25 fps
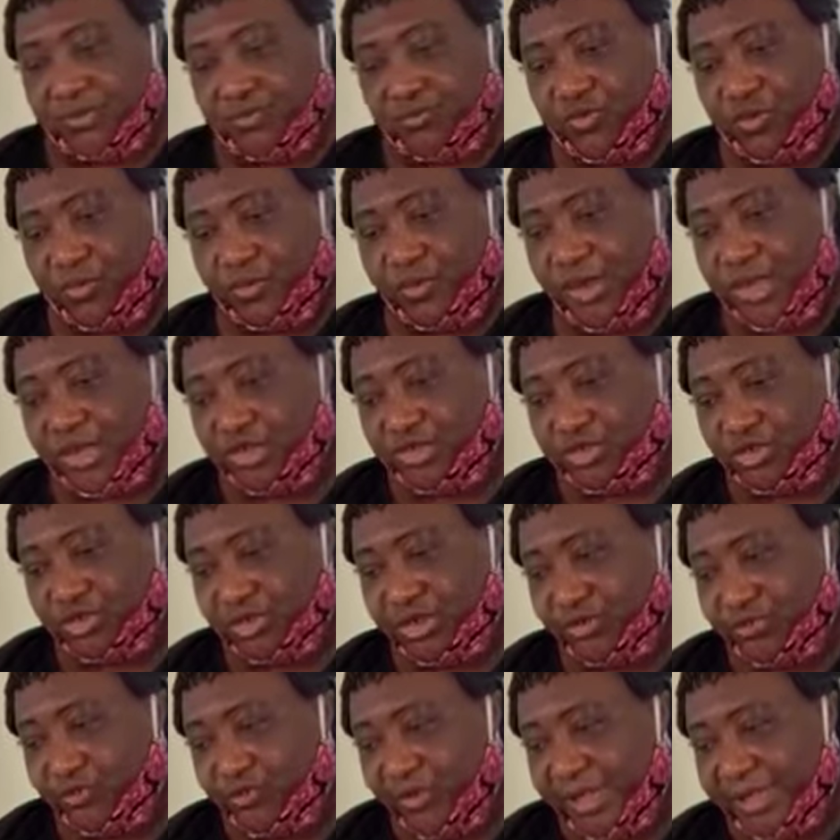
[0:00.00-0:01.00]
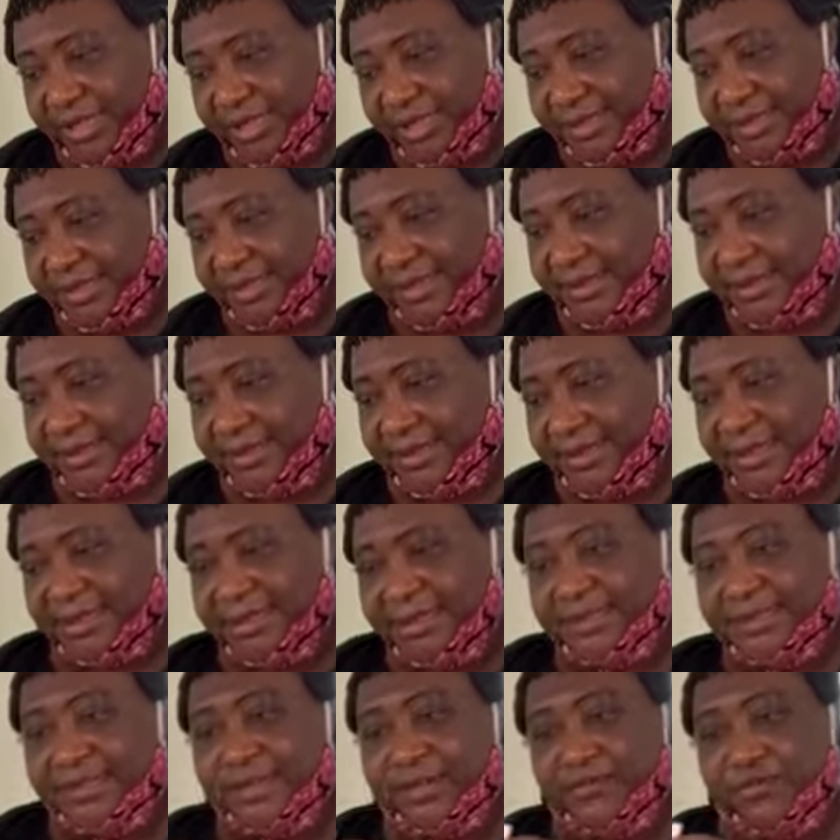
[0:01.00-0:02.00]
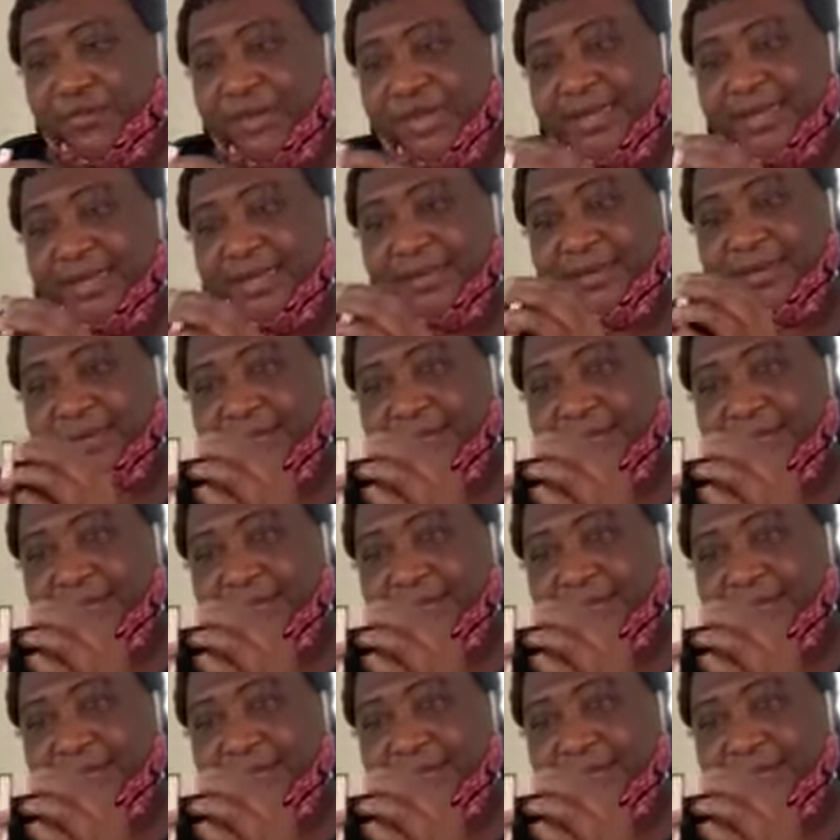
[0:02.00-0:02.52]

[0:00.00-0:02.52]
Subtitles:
We measure the weight. This is the weight.